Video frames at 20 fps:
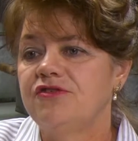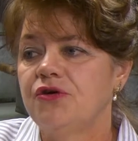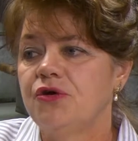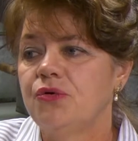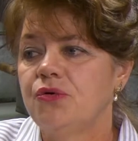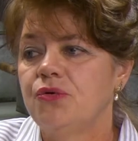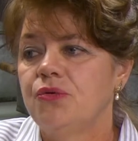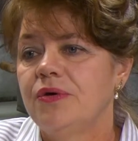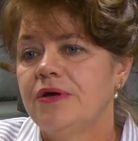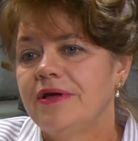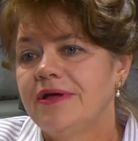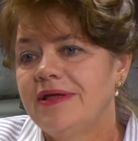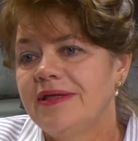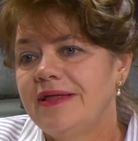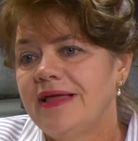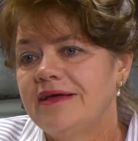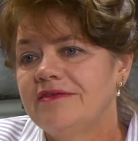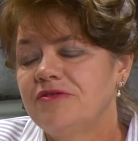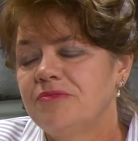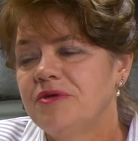so
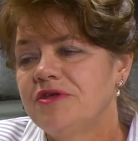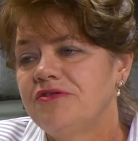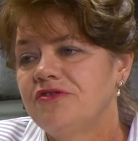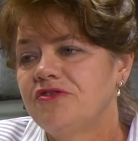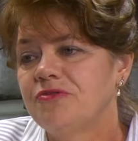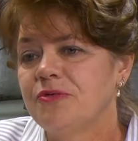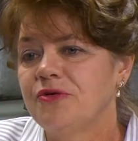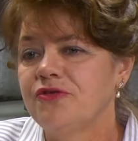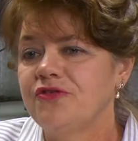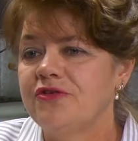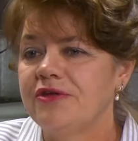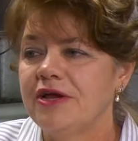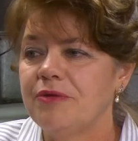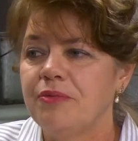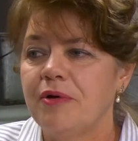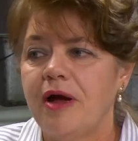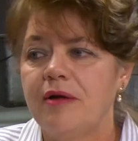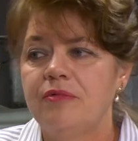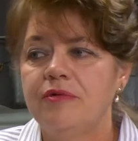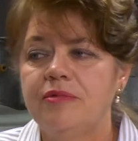as a business person, I
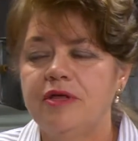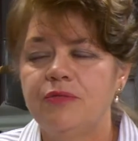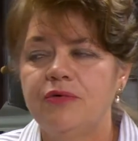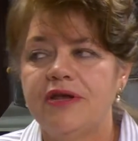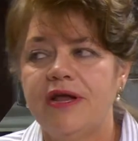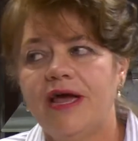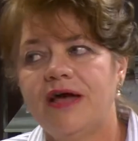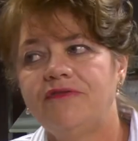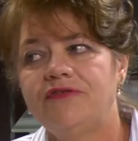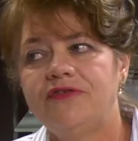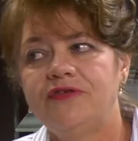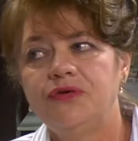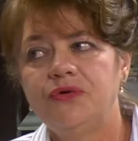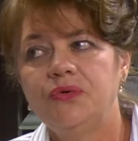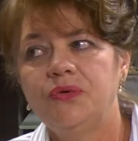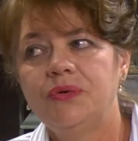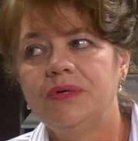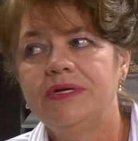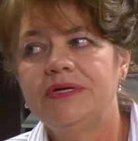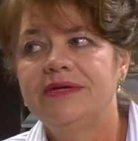probably would have
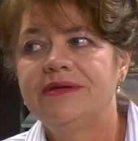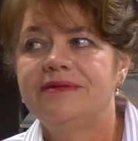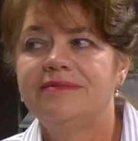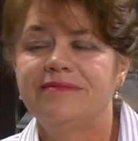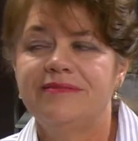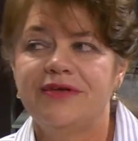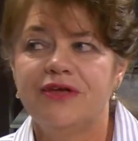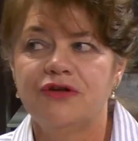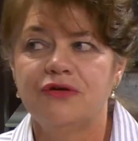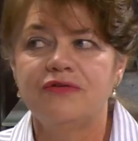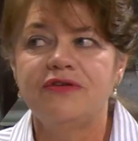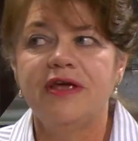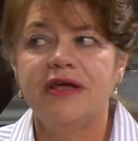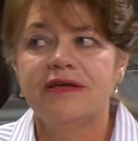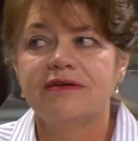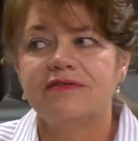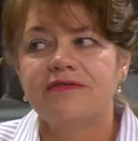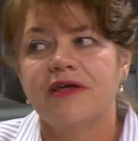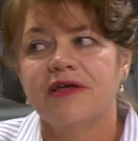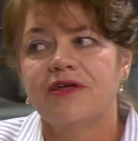to,
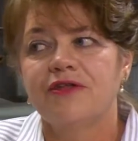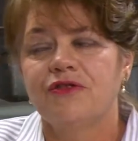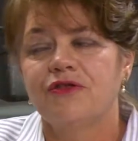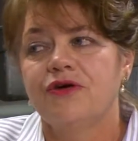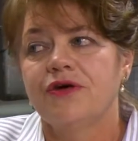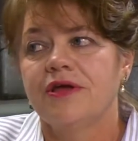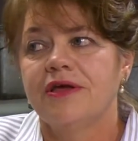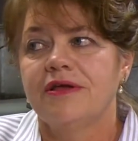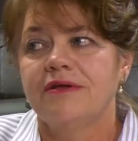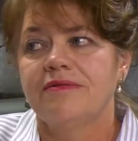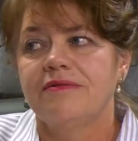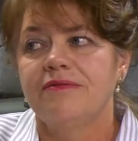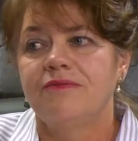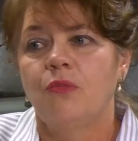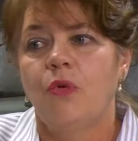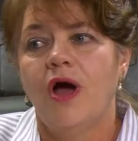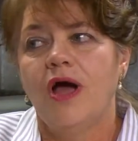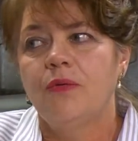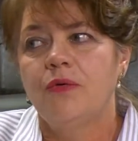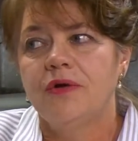take a second look at
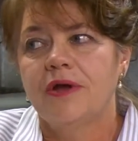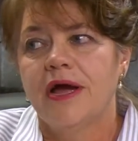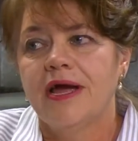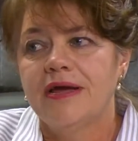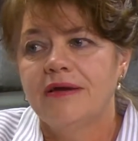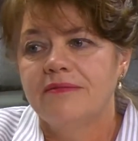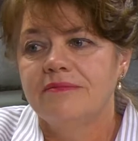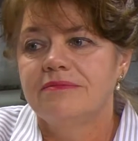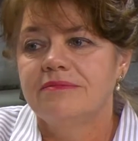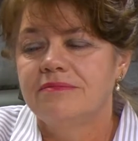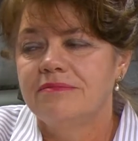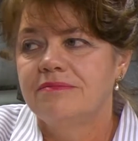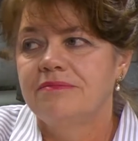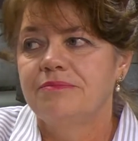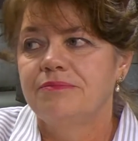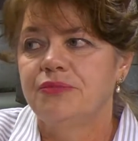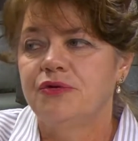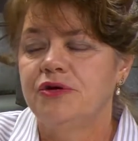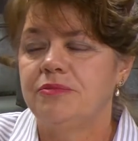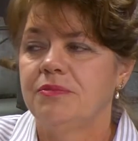why would I
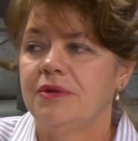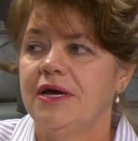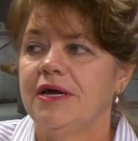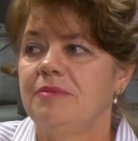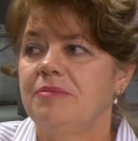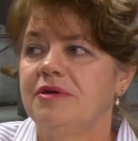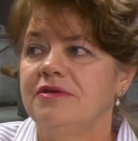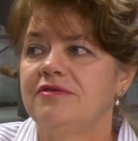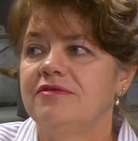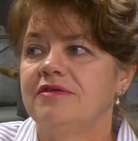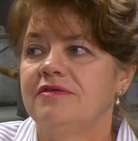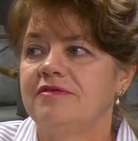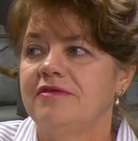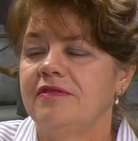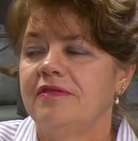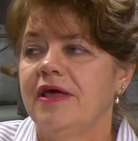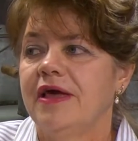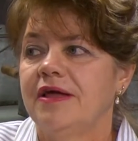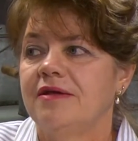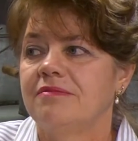put my business
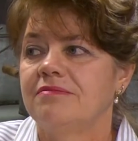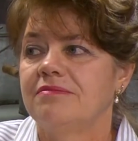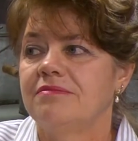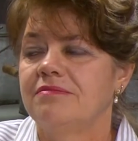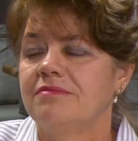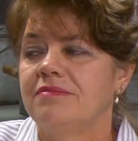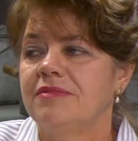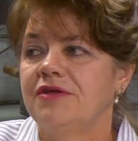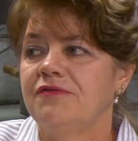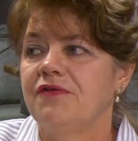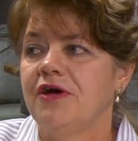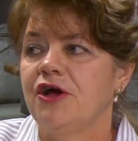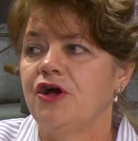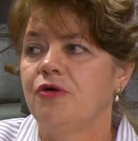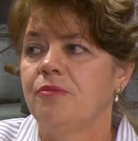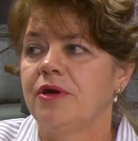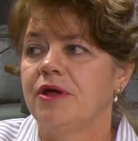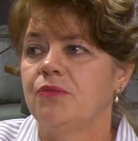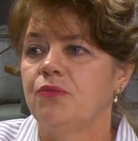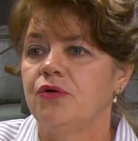in that
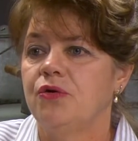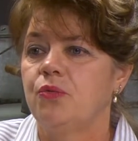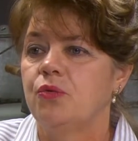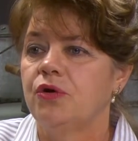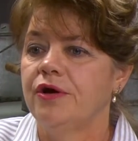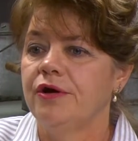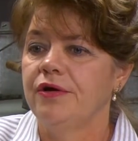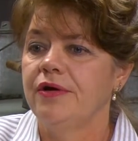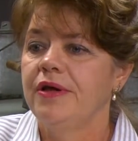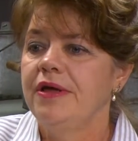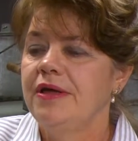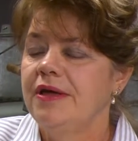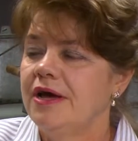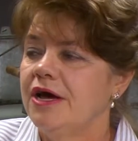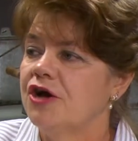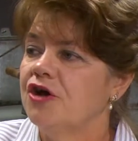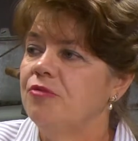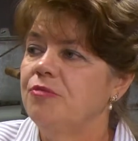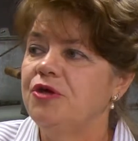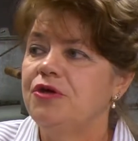environment when we're
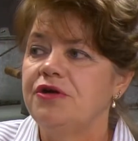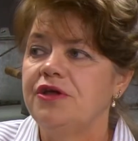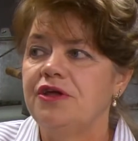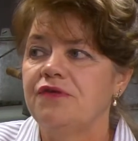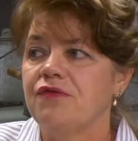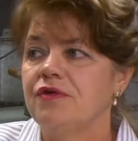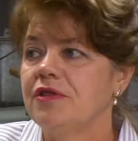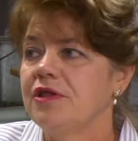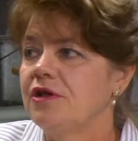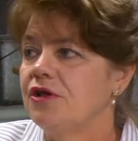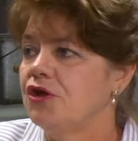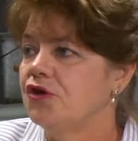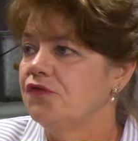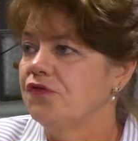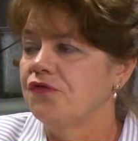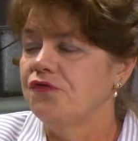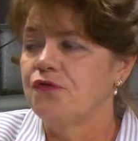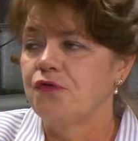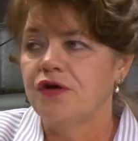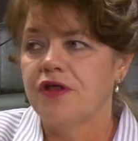a community of a little
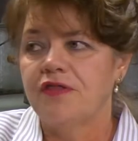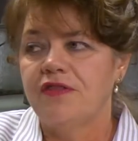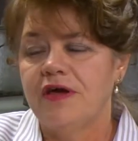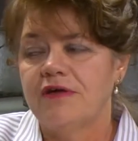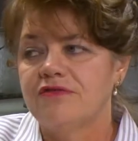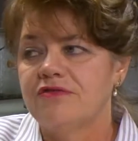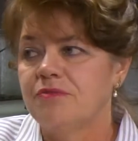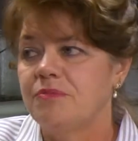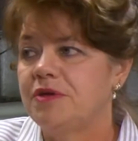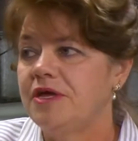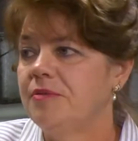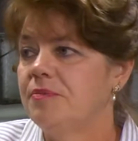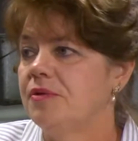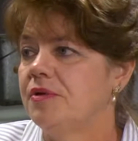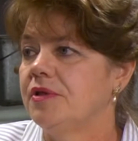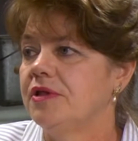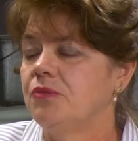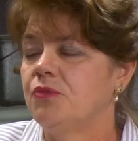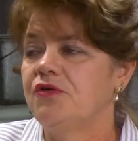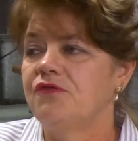over 40,000
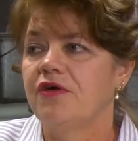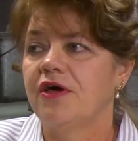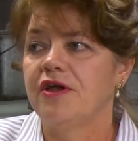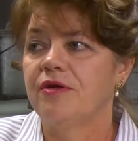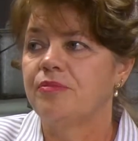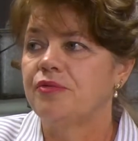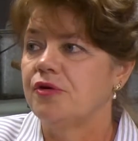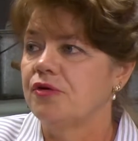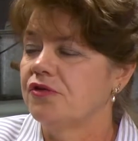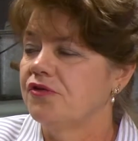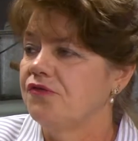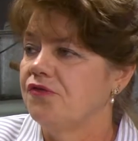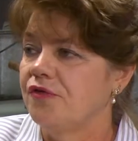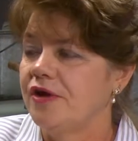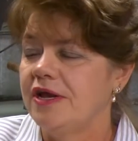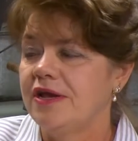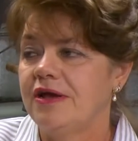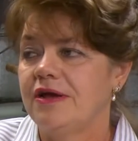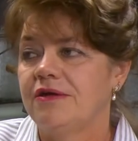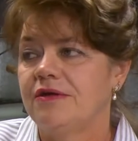people and we've got a
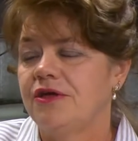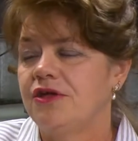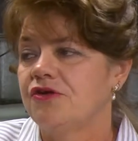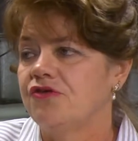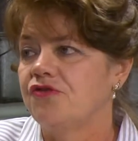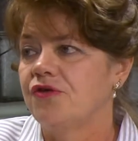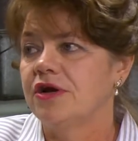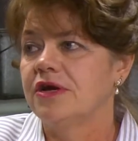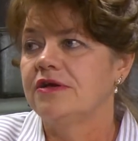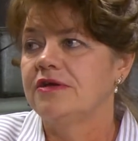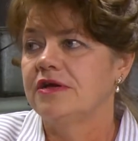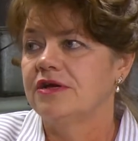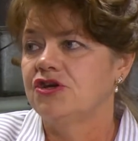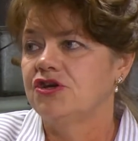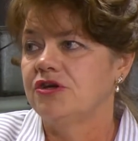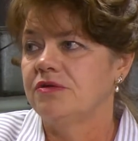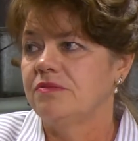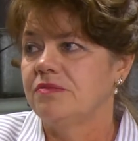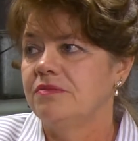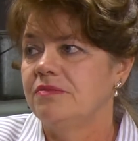proliferating, drug
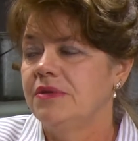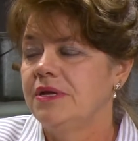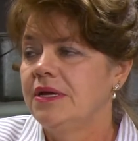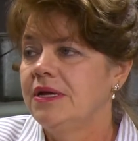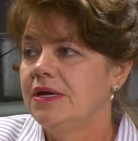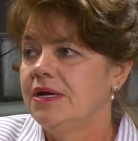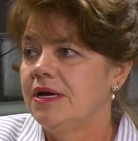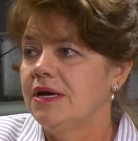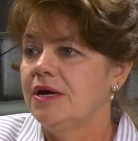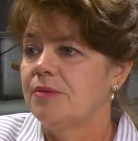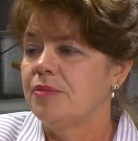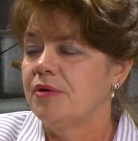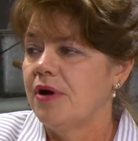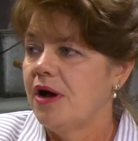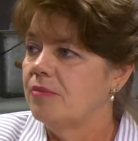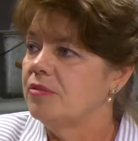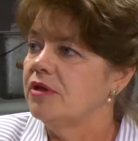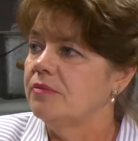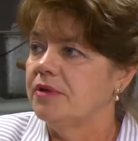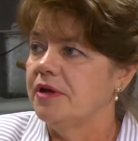addiction
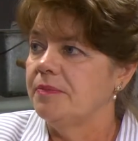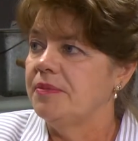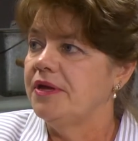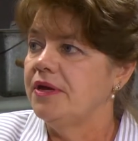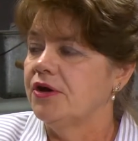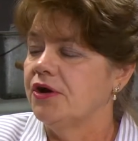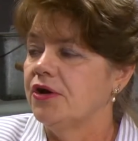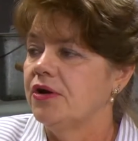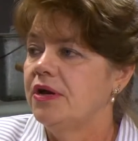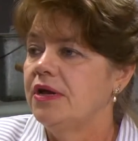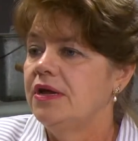problem up here.